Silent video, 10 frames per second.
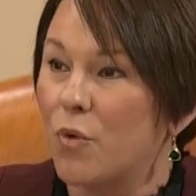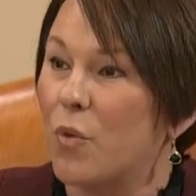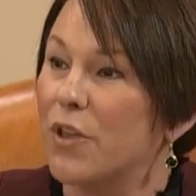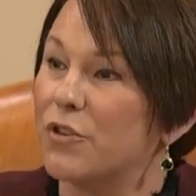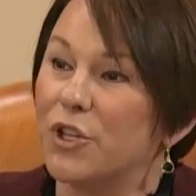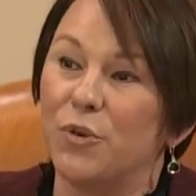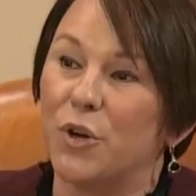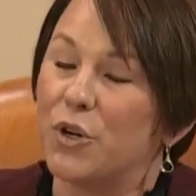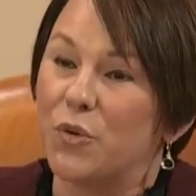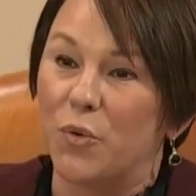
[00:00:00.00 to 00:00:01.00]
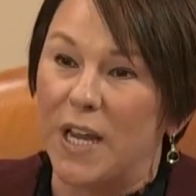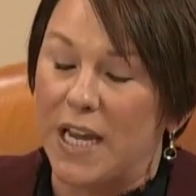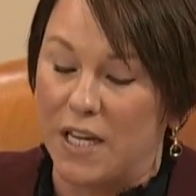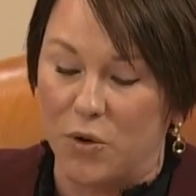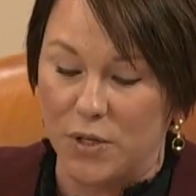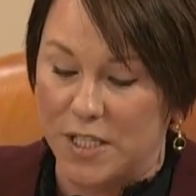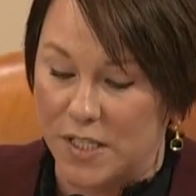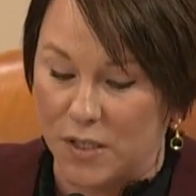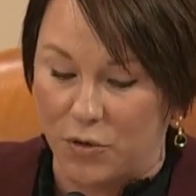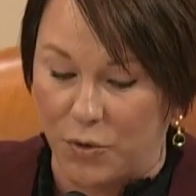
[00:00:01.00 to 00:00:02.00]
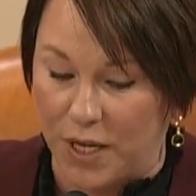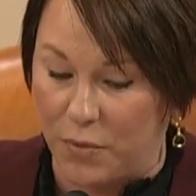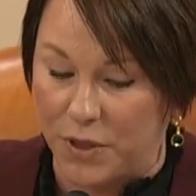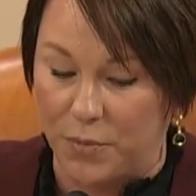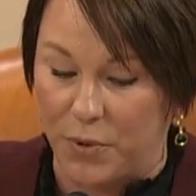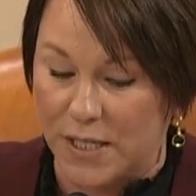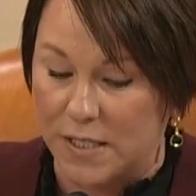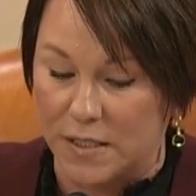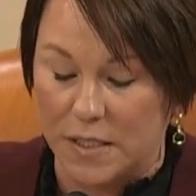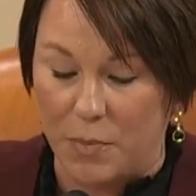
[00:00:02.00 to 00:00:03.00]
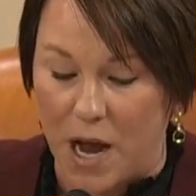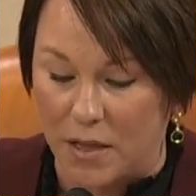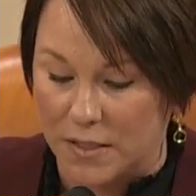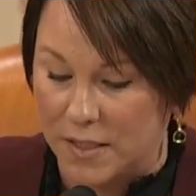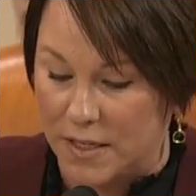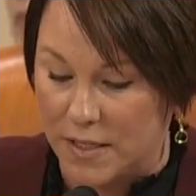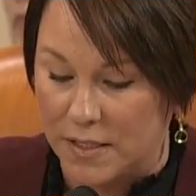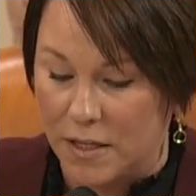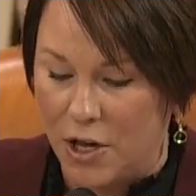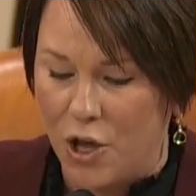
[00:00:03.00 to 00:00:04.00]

whether you agree or disagree with the president's policies,